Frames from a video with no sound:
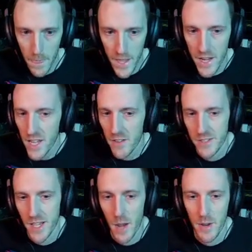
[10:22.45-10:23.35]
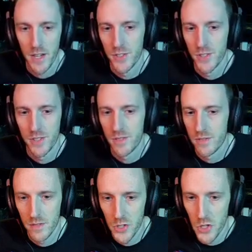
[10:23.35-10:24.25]
at any given time, I can just
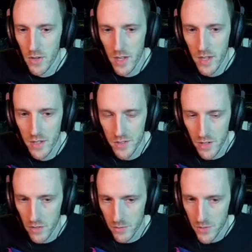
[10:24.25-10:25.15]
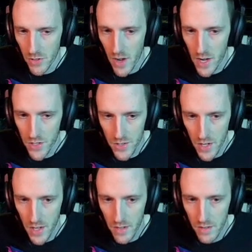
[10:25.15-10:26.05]
nuke it and start from scratch,
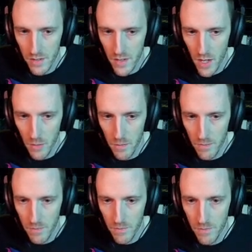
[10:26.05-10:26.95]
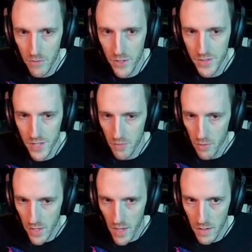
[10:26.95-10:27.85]
and I'll feel safe
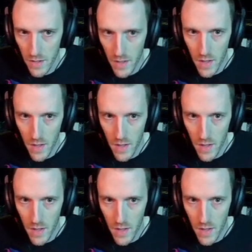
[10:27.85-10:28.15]
with that.